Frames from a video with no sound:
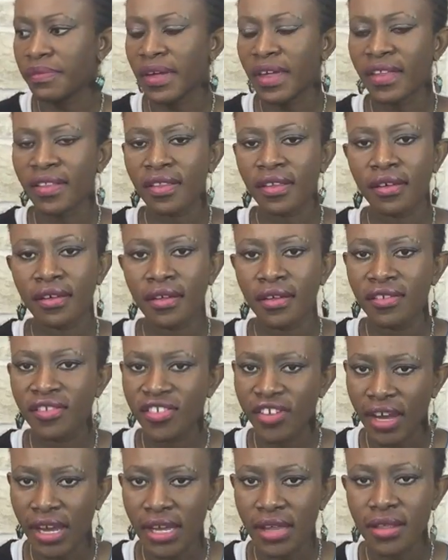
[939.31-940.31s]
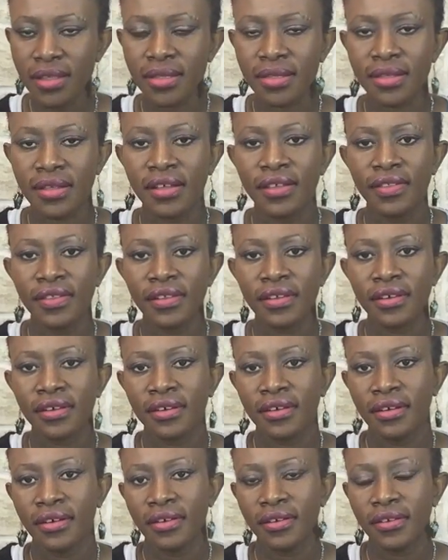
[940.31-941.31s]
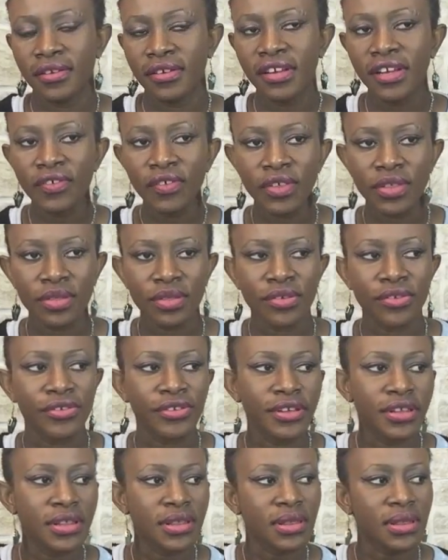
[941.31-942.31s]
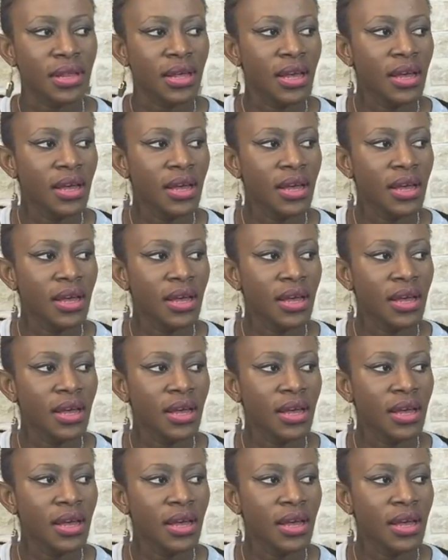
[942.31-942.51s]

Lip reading: And the Jace in the TV series,